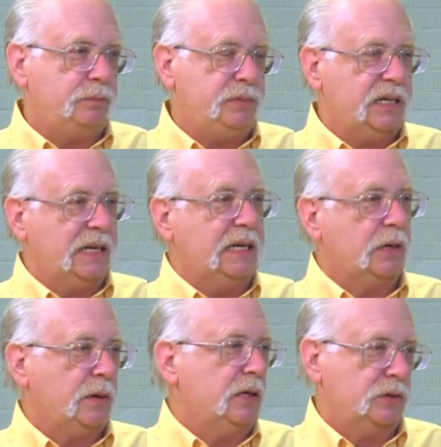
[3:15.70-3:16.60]
digging
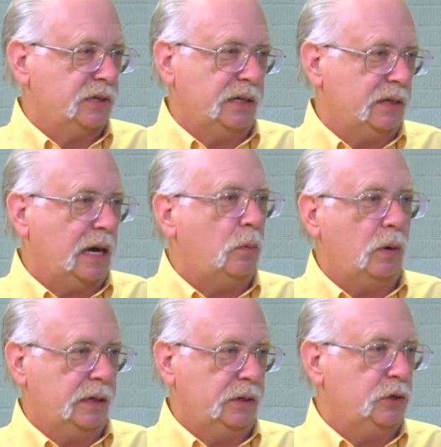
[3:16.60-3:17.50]
their heels in and not
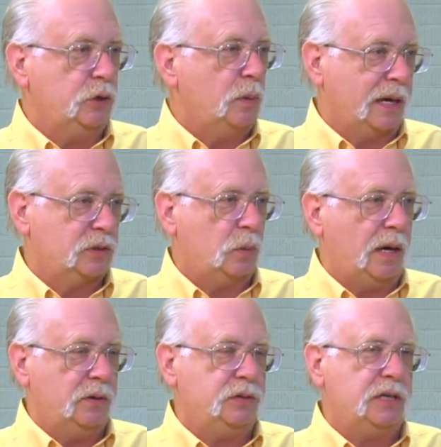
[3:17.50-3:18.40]
wanting to do X, Y,
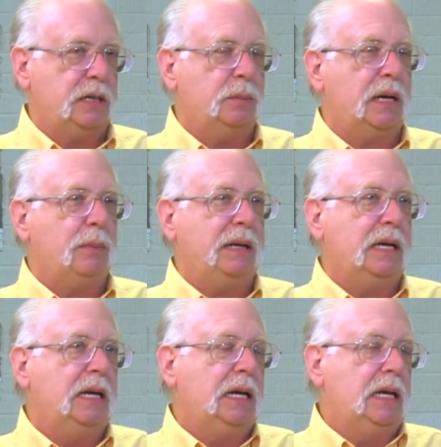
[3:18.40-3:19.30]
or Z. But I mean,
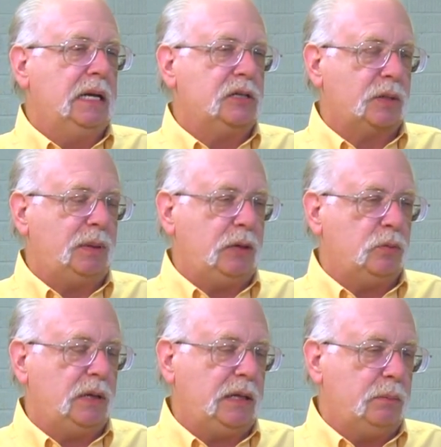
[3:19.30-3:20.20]
somebody
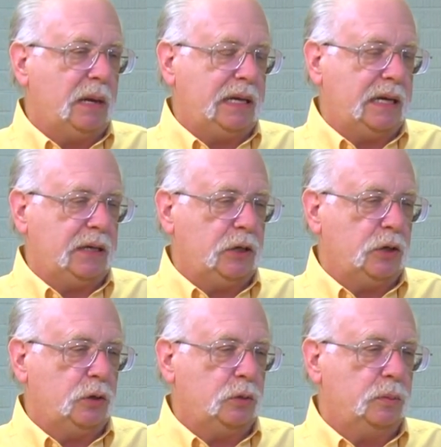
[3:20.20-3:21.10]
really making
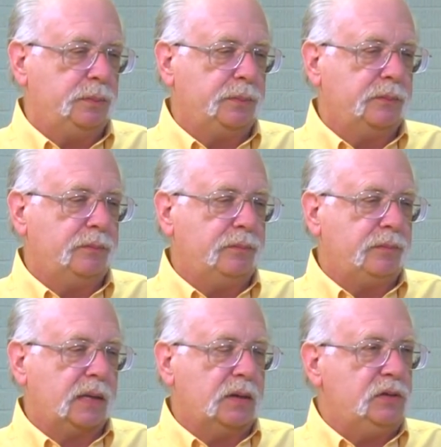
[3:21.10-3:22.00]
you
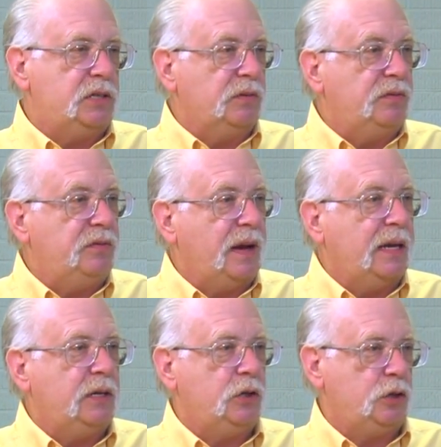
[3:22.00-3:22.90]

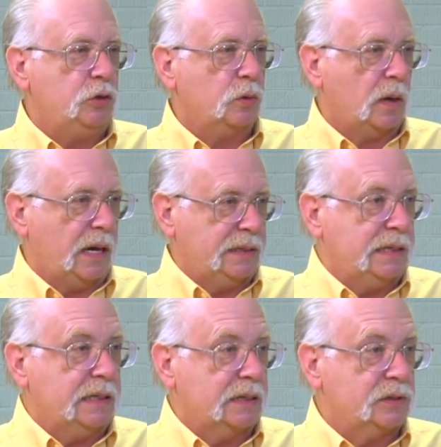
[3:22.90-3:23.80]
defend your
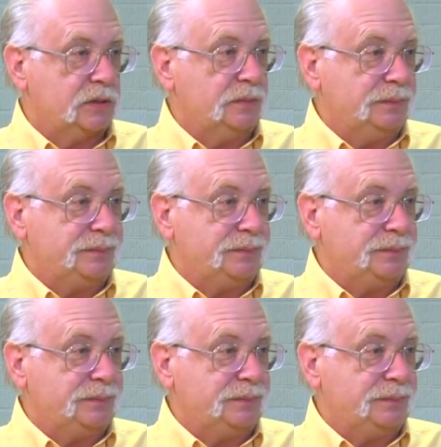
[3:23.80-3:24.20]
ideas